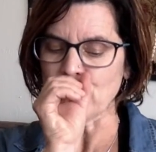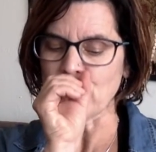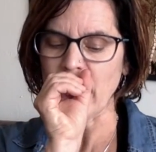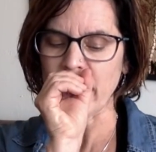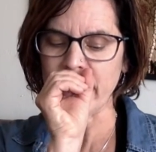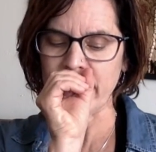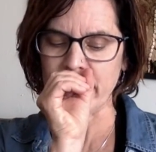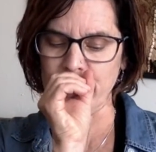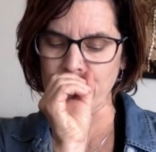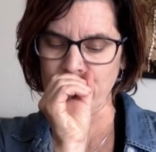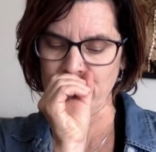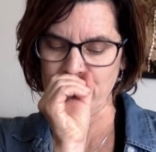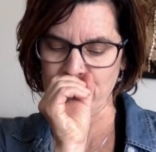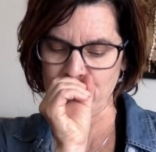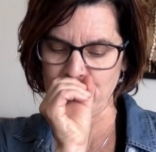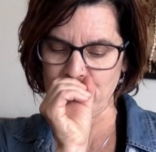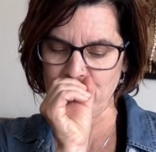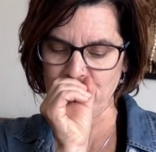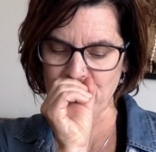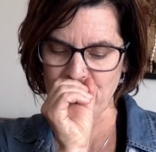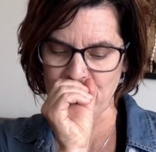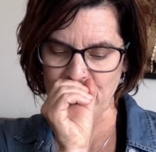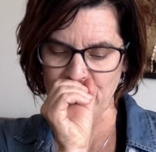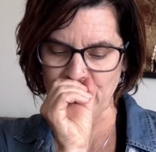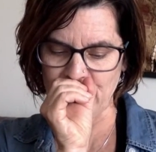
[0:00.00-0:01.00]
Hmm. The Zuckerman
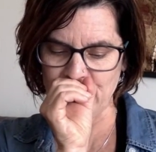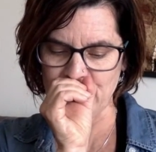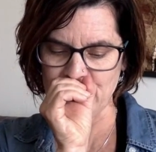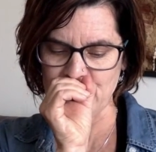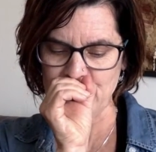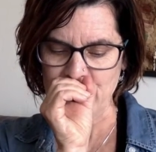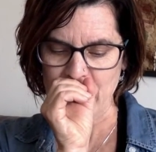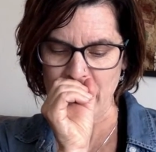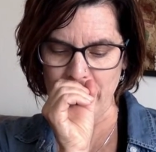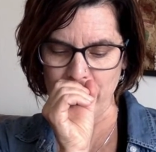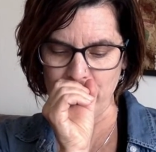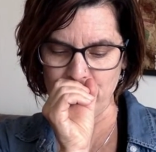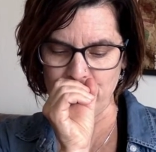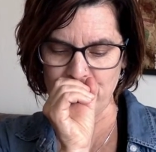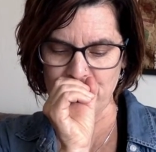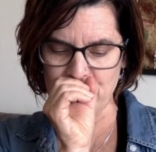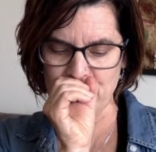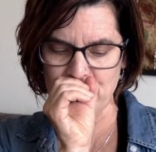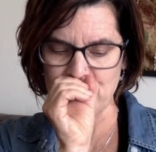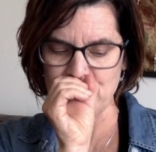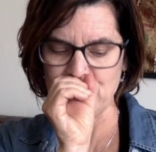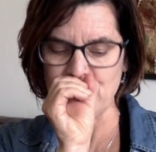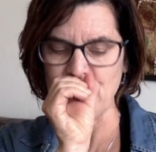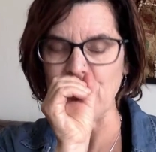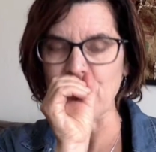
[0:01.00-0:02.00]
pig is now
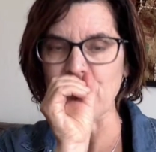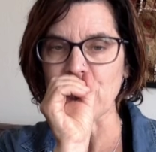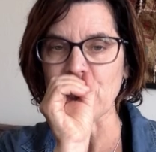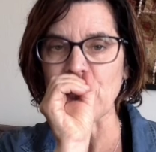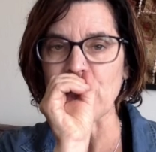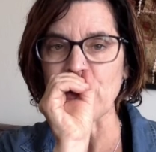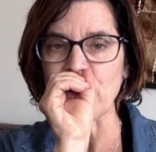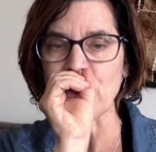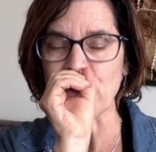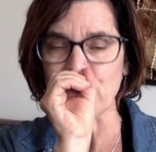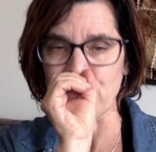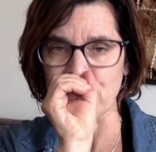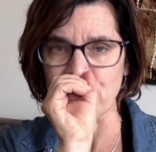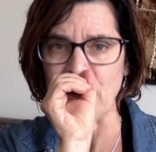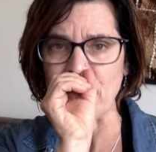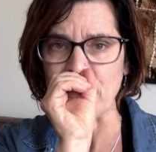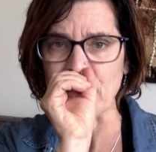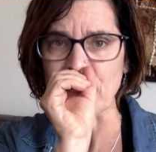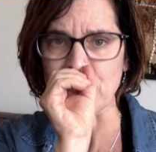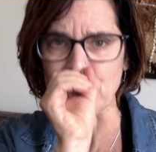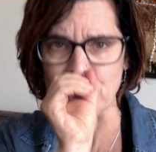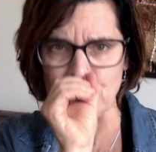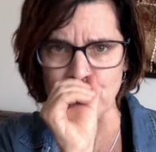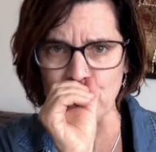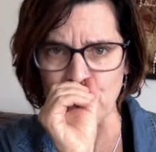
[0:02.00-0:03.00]
being taken from
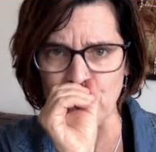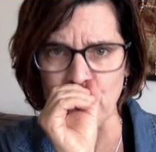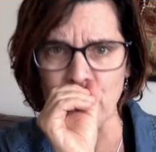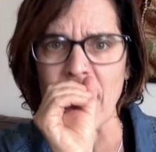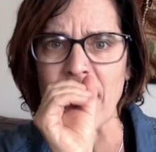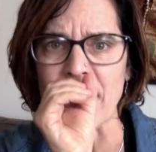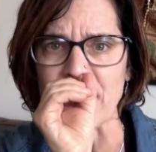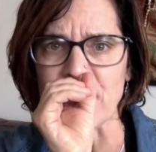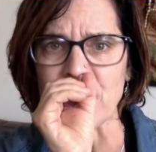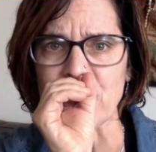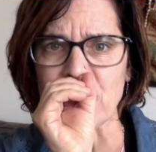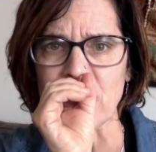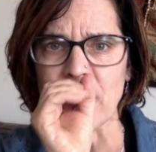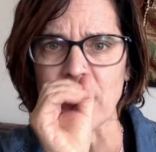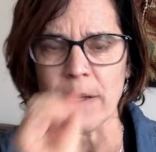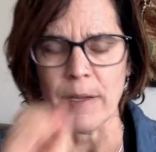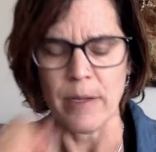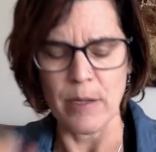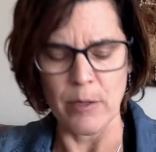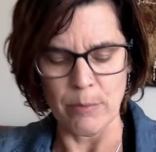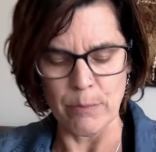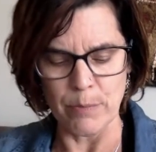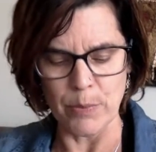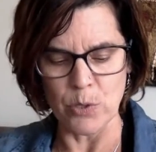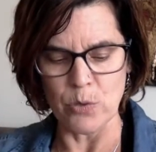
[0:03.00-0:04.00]
its crate,
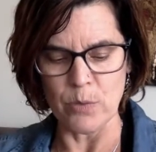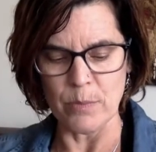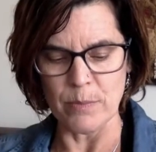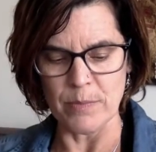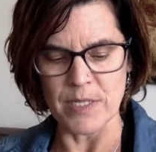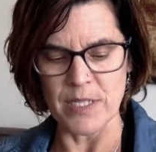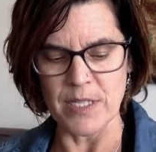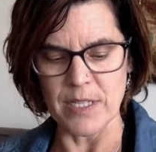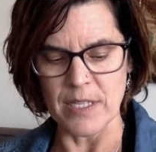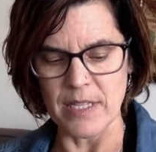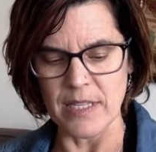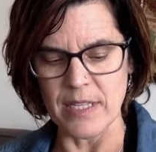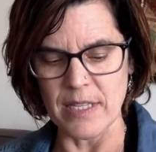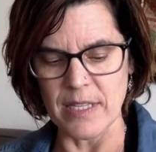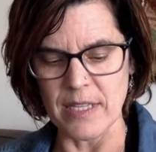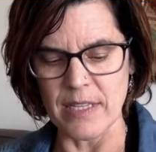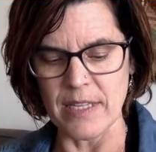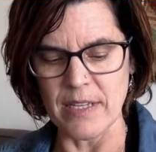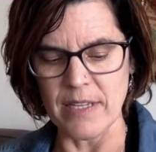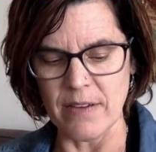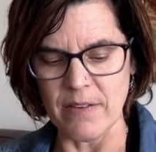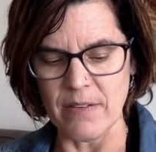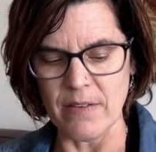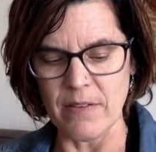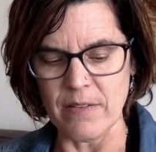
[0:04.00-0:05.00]
boomed
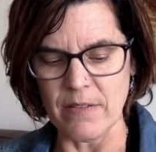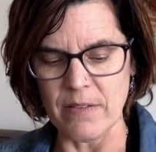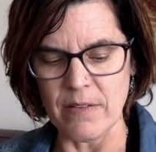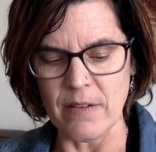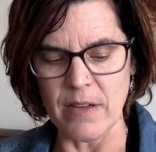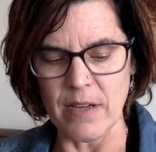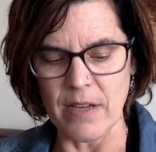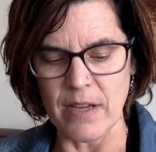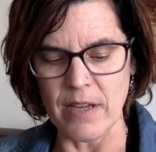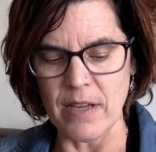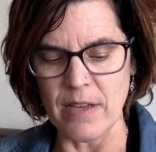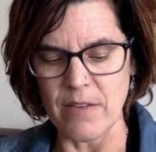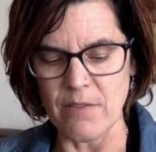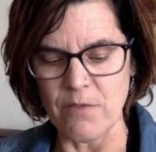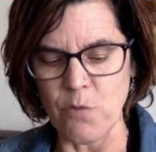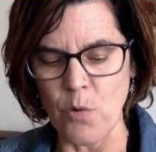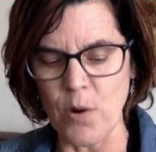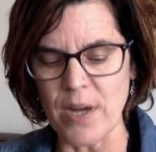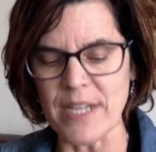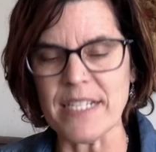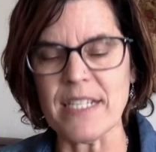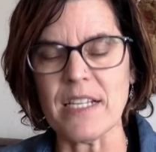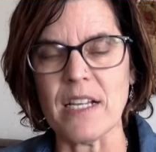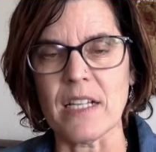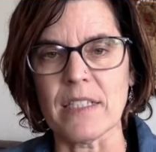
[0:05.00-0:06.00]
the uh,
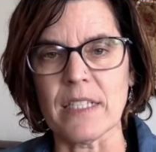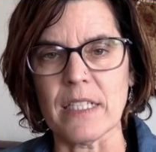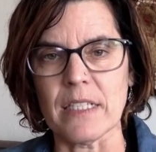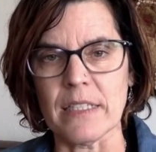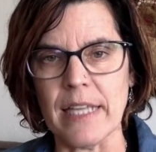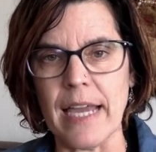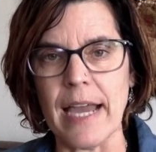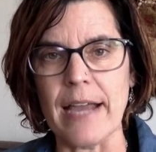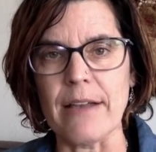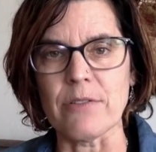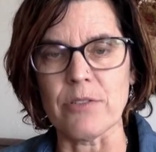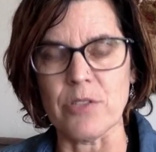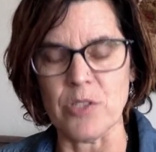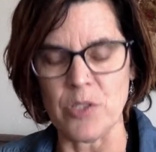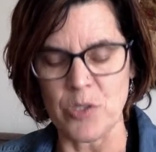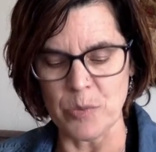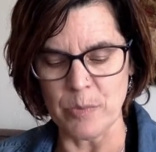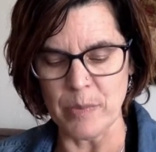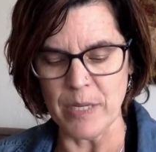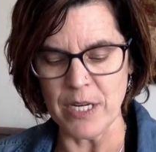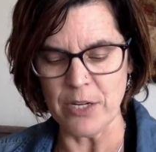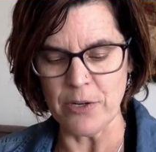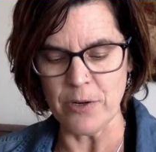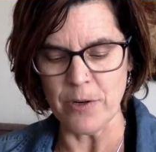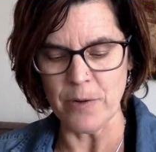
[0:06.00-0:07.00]
voice on the
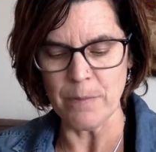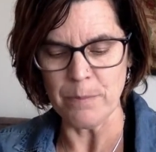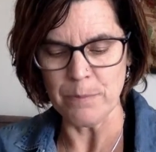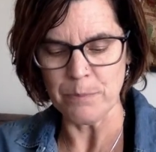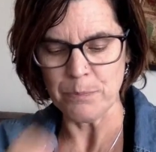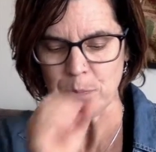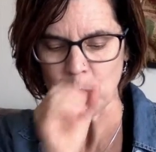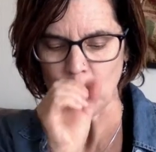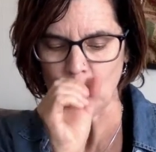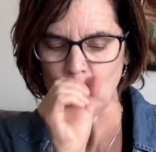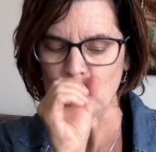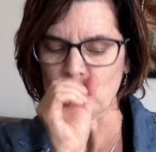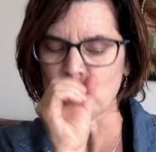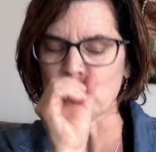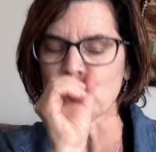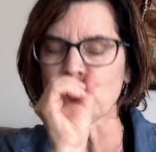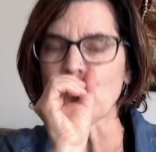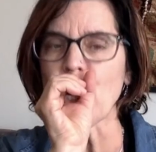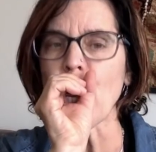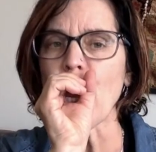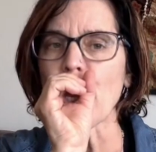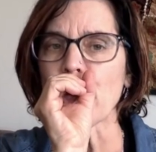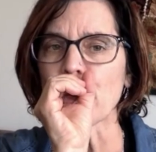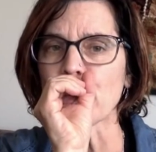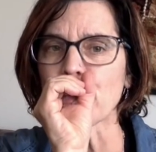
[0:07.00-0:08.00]
loudspeaker.
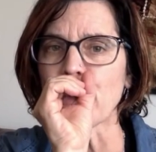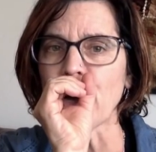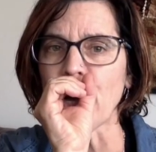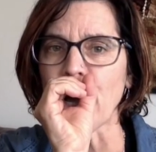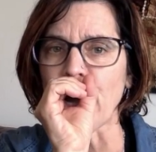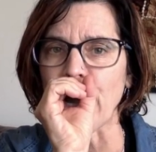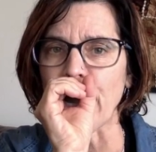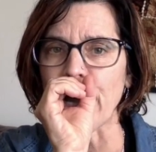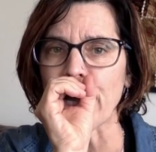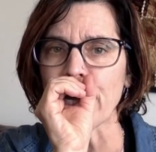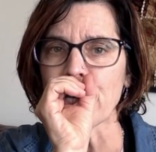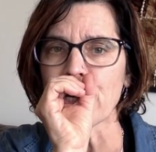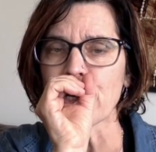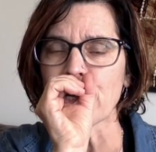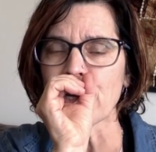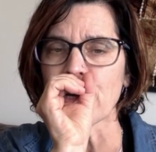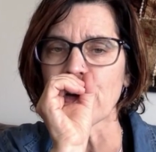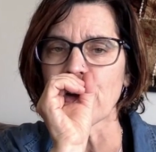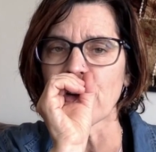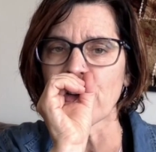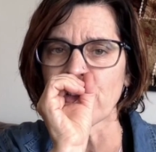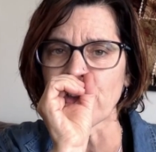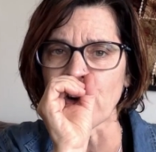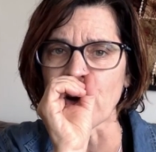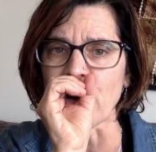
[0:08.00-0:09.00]
Stand by
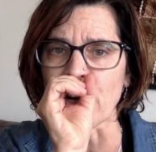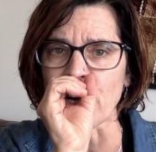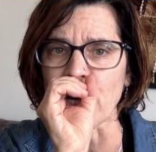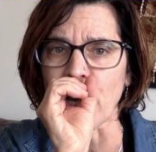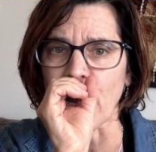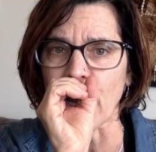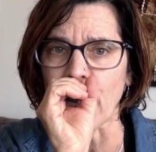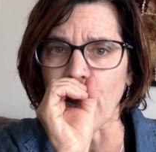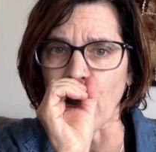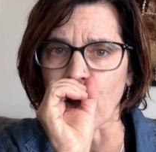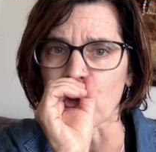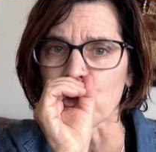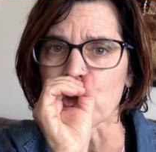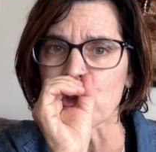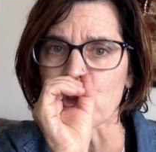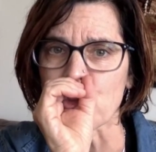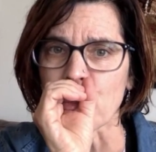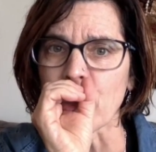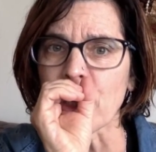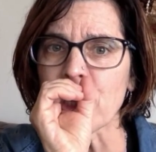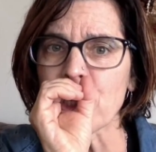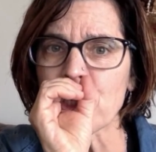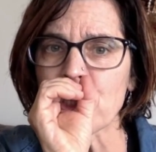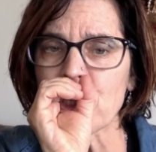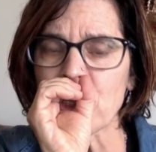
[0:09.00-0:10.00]
for an
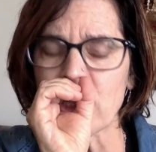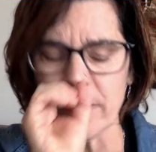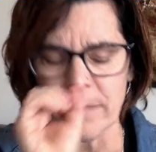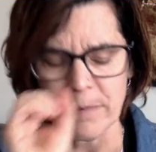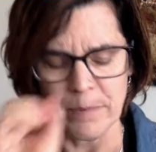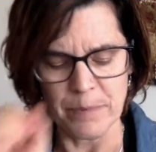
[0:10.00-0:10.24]
announcement.